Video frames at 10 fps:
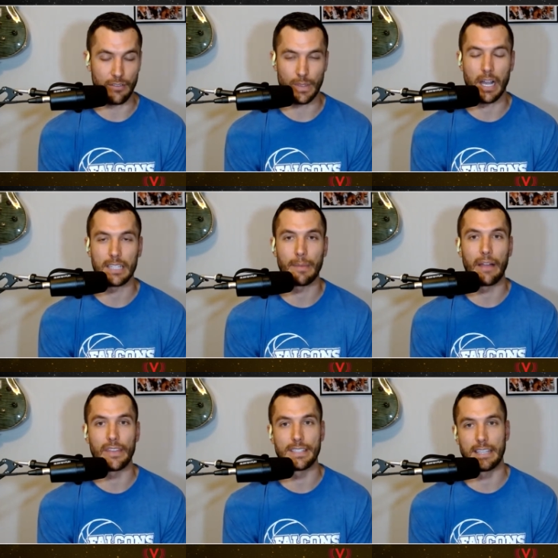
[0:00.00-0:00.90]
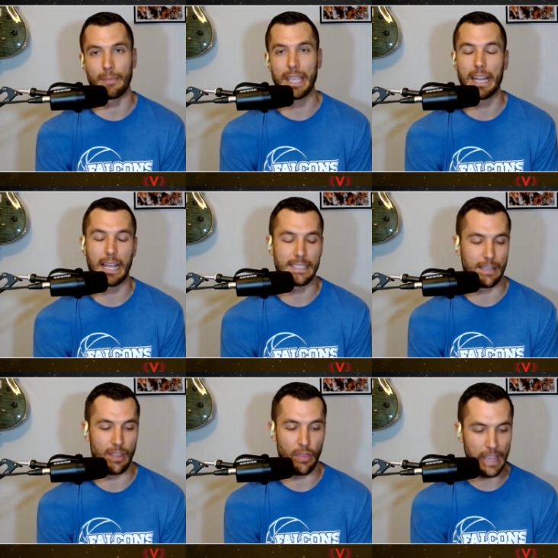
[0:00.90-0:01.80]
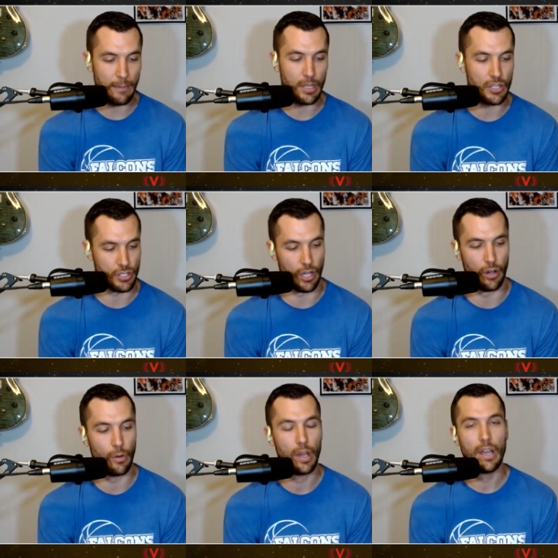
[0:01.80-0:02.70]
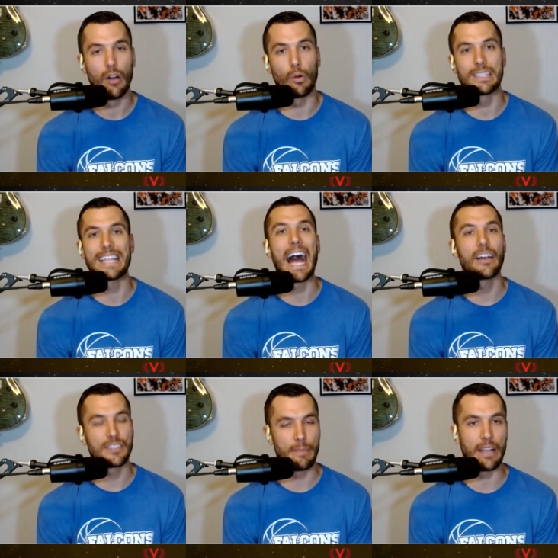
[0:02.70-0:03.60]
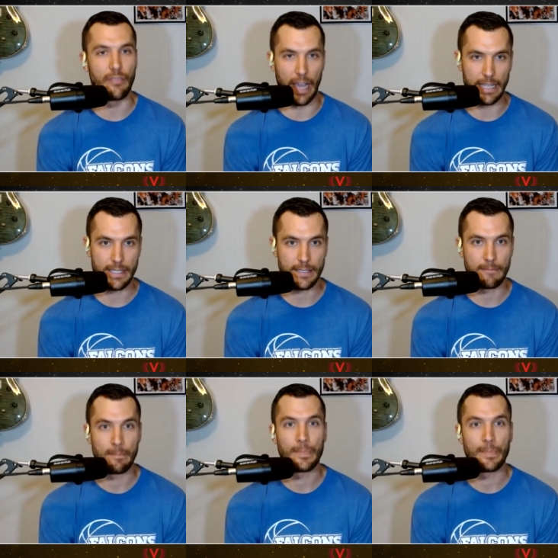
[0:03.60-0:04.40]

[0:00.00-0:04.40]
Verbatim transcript: We talked about this at the beginning. I said the theme of the show was styles make fights,